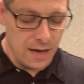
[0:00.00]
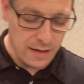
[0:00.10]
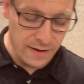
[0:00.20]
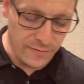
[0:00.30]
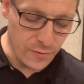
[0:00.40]
gotta
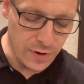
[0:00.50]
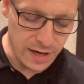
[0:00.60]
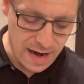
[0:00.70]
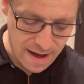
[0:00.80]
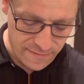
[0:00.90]
leave for work
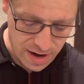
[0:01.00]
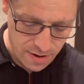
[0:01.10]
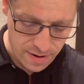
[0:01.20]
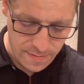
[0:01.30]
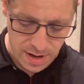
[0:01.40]
in a half an
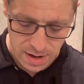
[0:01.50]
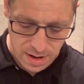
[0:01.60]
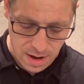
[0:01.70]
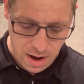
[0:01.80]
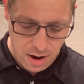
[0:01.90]
hour.
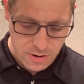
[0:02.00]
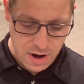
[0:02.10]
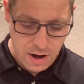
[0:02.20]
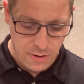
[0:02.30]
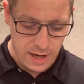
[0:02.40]
Oh
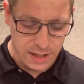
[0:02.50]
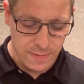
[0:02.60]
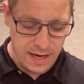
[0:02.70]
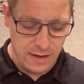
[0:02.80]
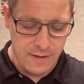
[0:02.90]
no, it's
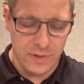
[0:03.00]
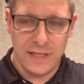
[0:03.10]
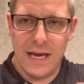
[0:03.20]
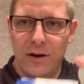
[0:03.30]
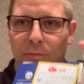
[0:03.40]
my Club
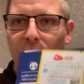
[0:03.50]
Nintendo